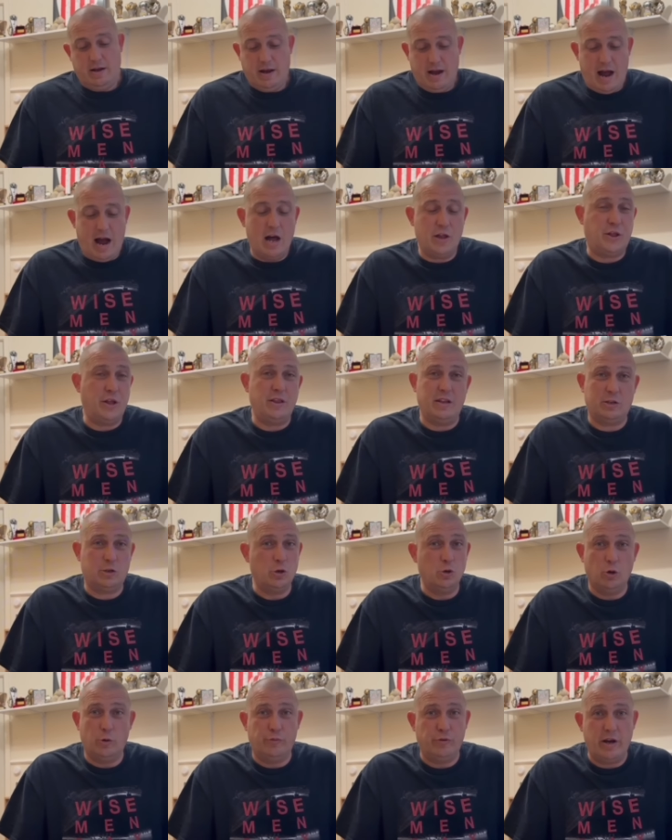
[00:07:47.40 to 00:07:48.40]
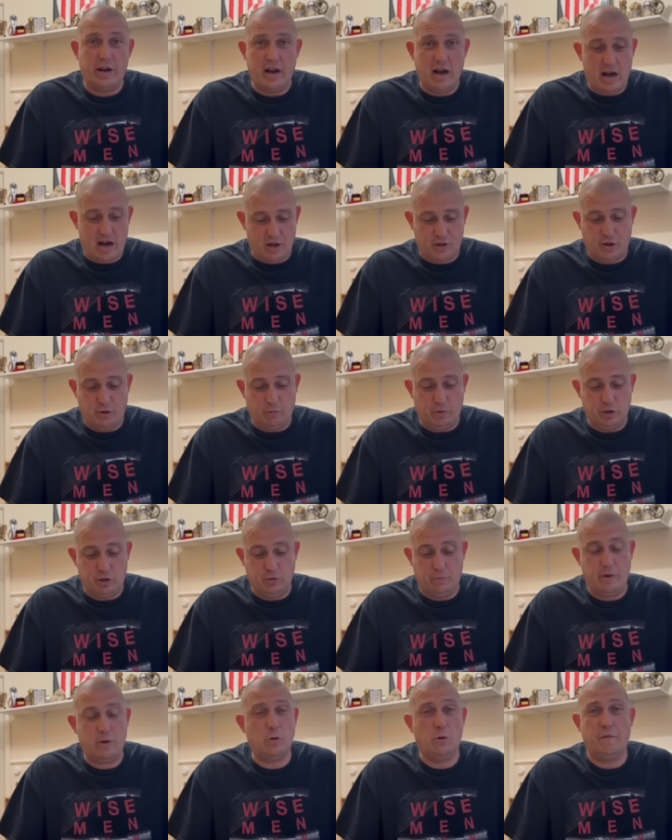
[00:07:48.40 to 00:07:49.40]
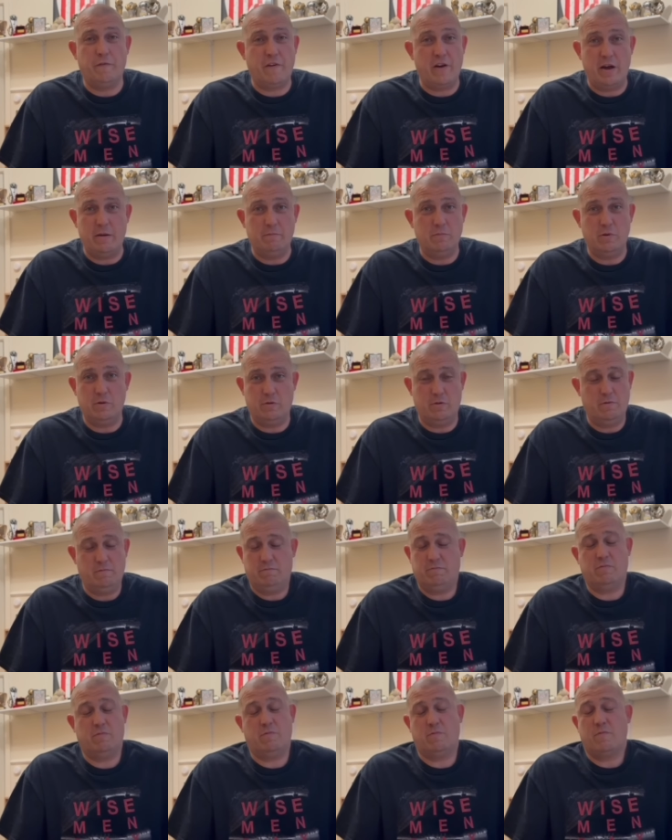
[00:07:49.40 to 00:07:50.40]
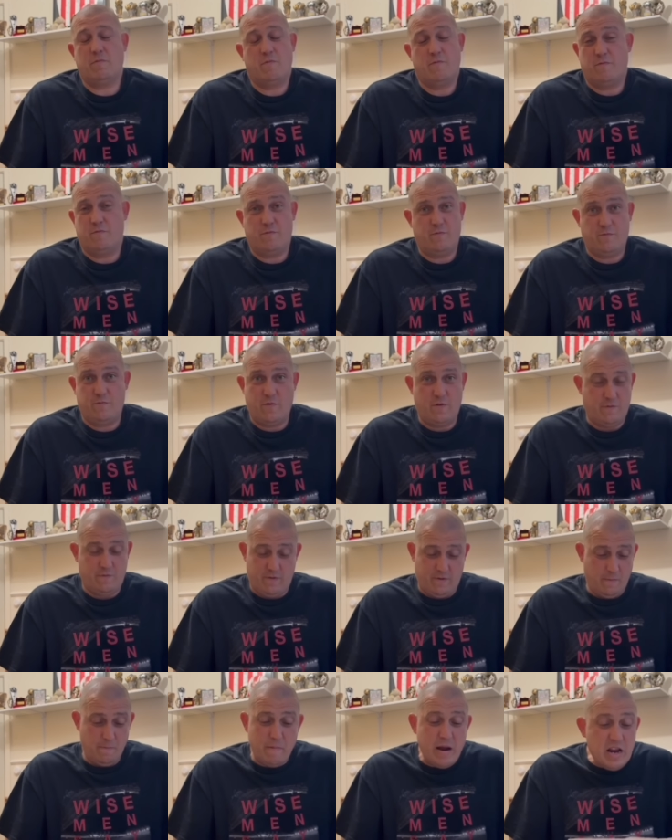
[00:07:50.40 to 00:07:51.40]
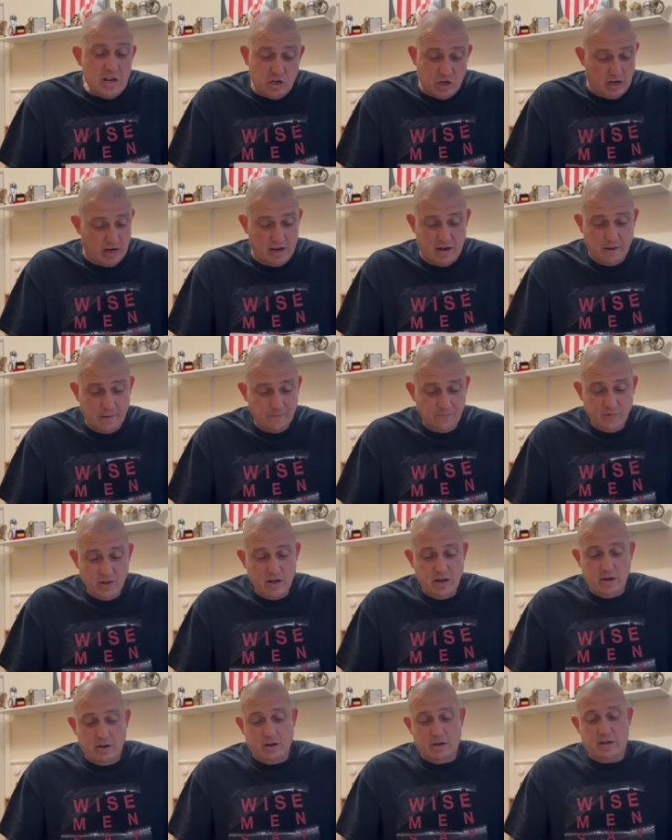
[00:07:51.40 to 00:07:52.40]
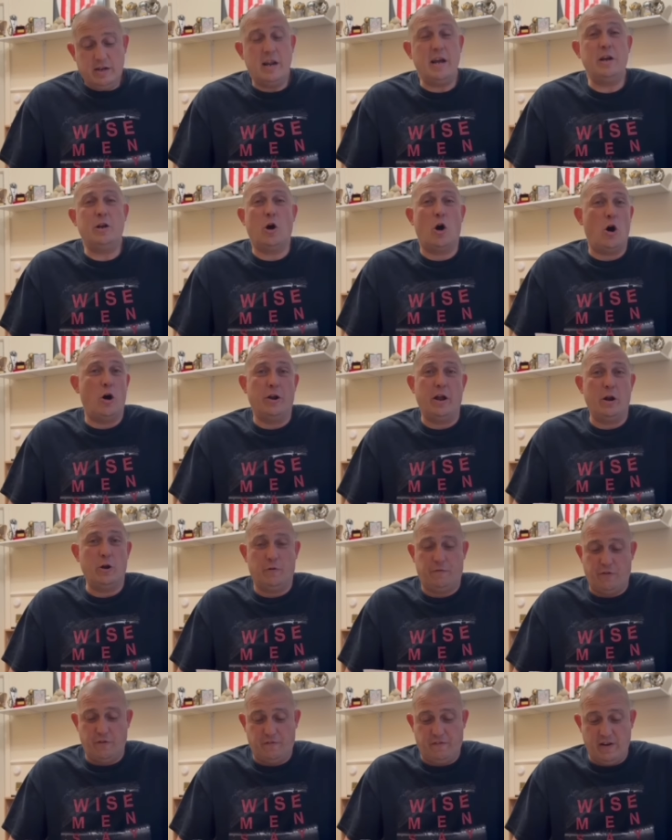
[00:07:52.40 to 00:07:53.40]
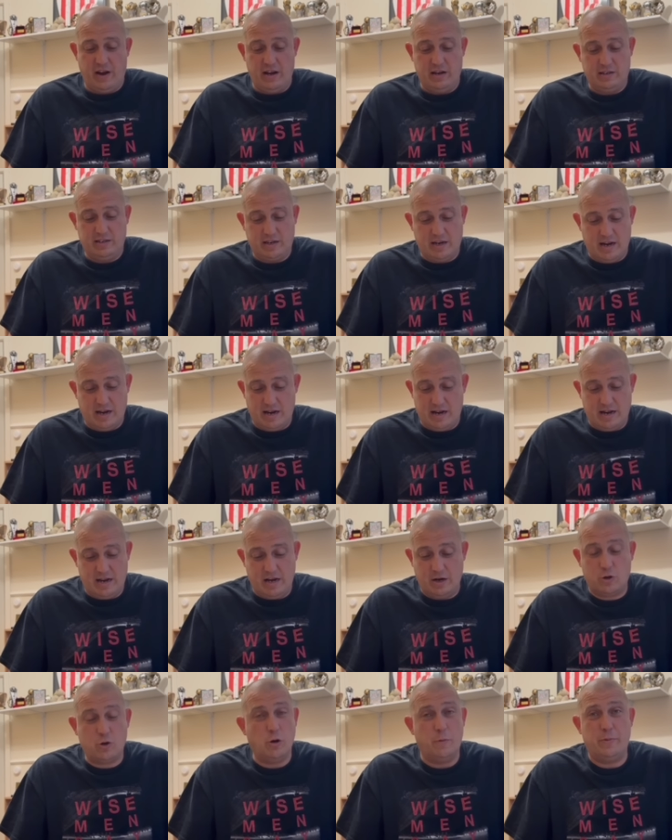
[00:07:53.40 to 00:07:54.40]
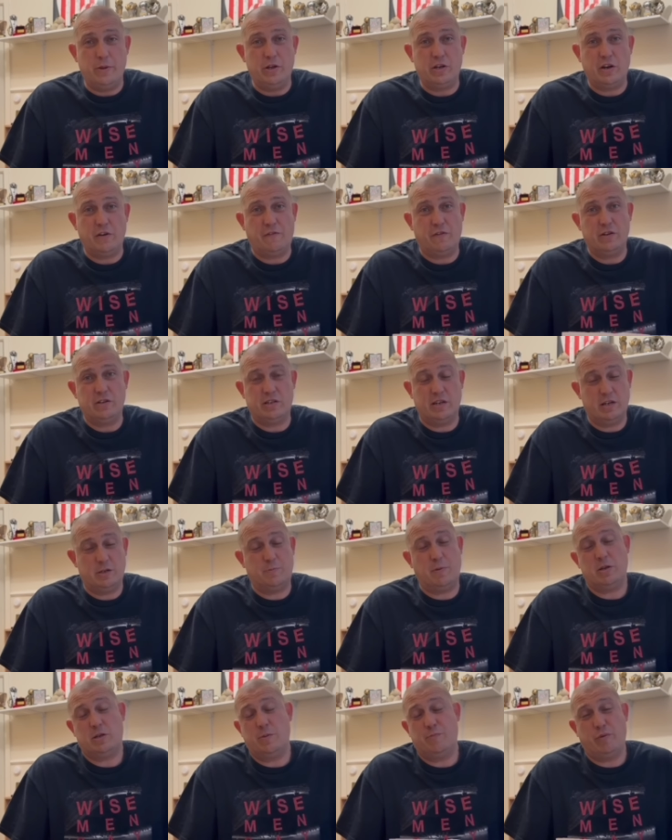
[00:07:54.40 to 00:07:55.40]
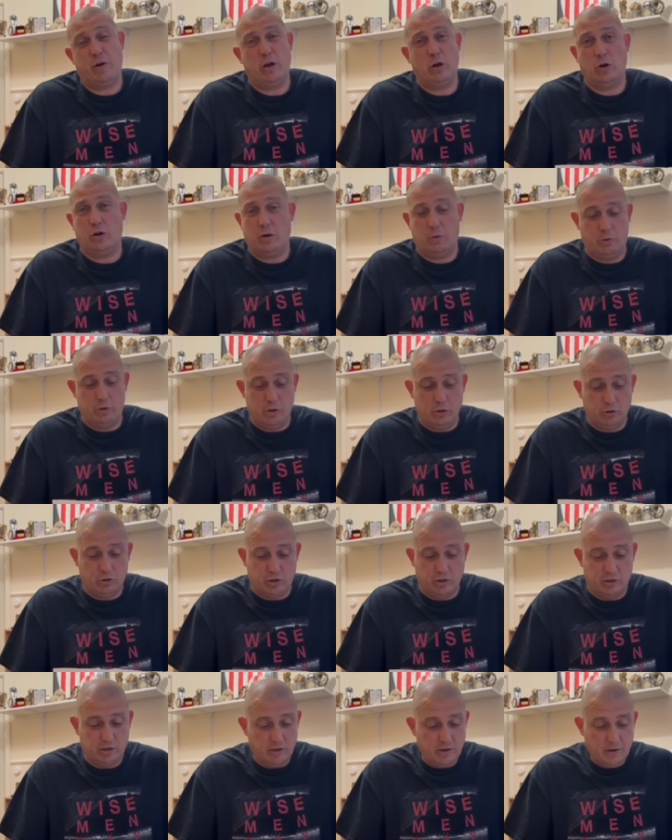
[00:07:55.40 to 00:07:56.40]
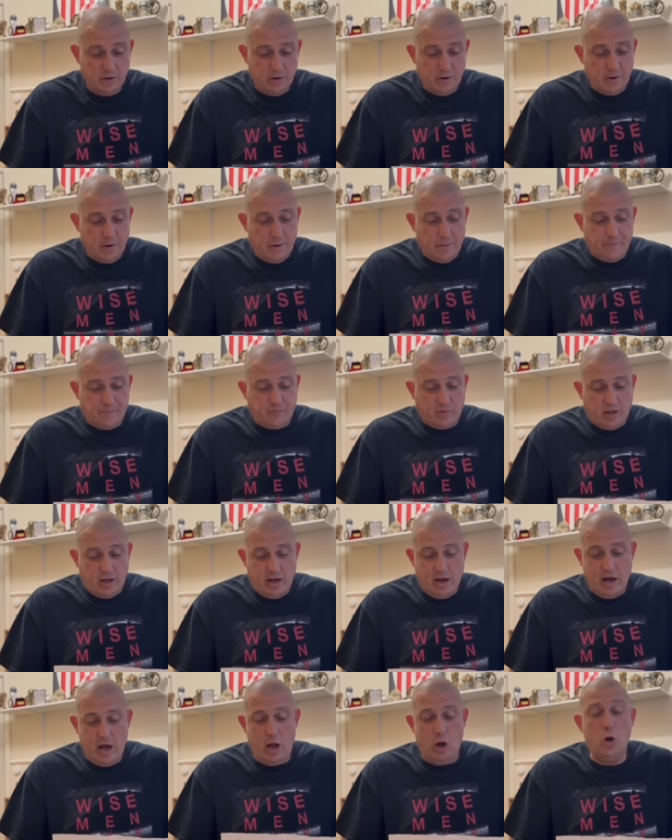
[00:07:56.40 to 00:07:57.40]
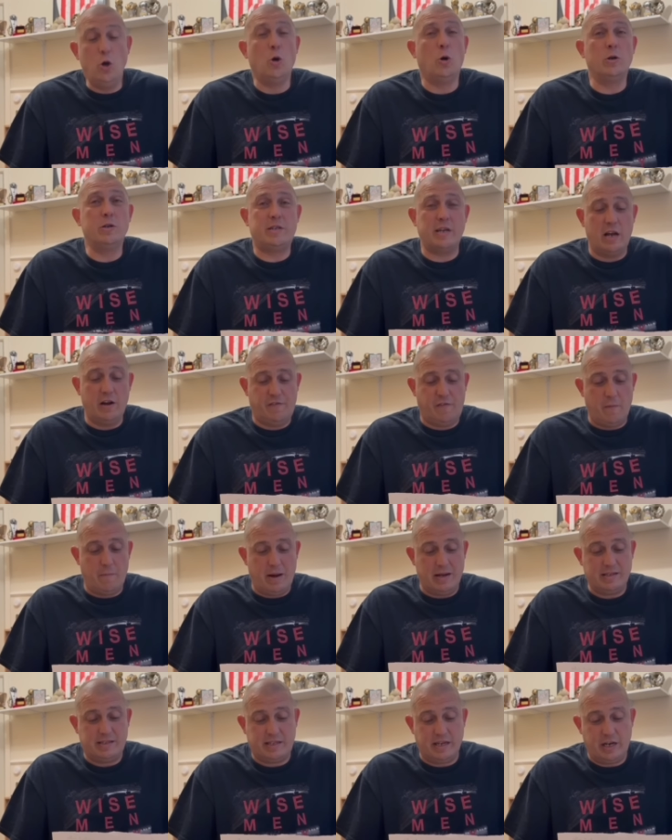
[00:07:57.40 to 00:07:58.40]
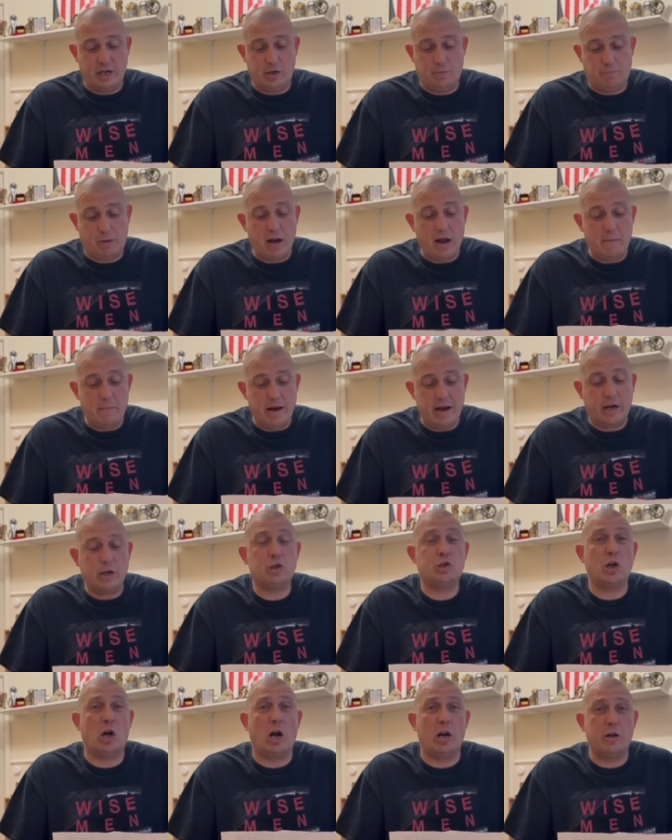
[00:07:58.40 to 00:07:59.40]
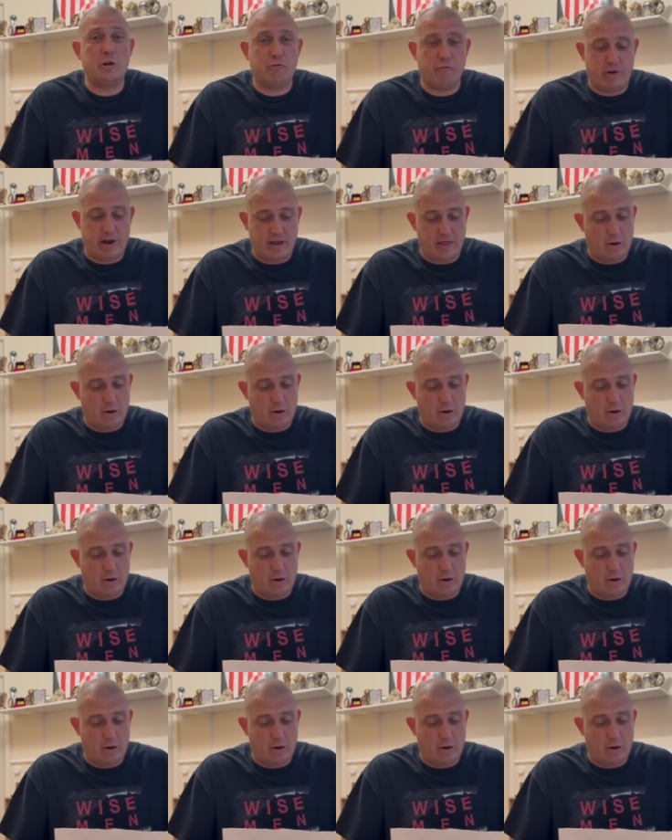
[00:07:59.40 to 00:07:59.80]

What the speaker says: I think that's a no-brainer. I think we should be going for him immediately. Leader on and off the field, and could be the difference, especially bringing on our youngsters. A loan deal for Man City playmaker Charlie Gray.